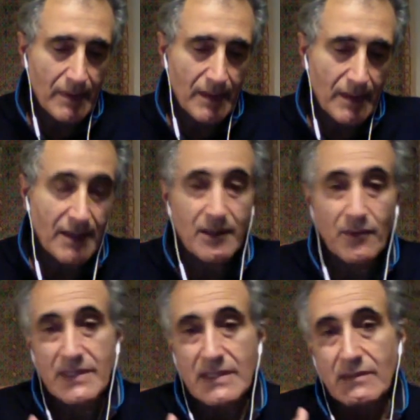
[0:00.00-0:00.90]
and
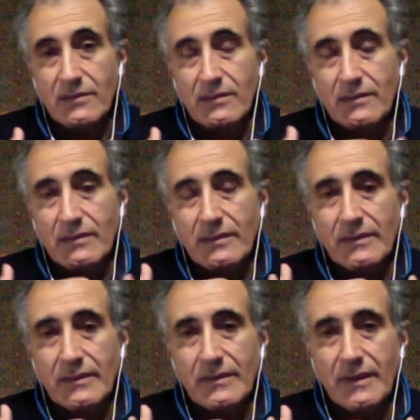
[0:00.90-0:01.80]
there isn't
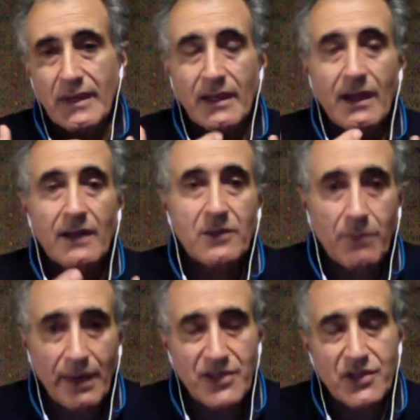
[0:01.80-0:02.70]
a
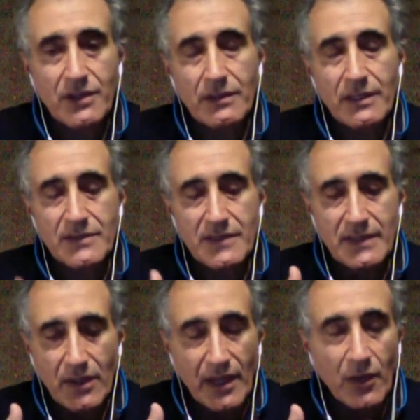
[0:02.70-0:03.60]
contemplation, there isn't
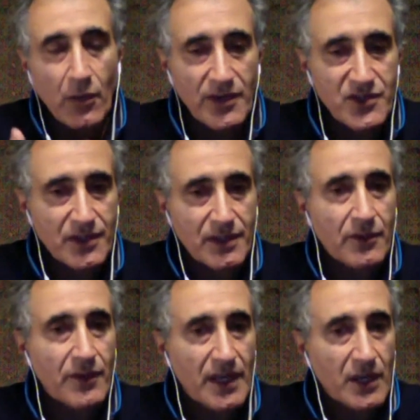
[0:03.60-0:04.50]
a questioning
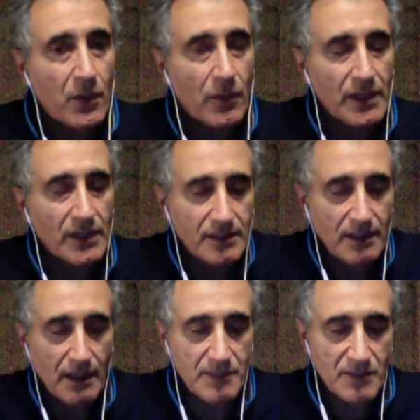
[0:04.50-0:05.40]
or an inquiry that
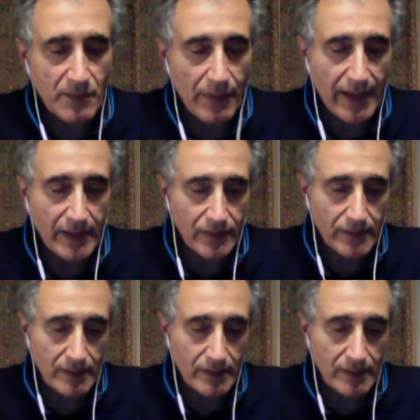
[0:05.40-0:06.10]
comes with that,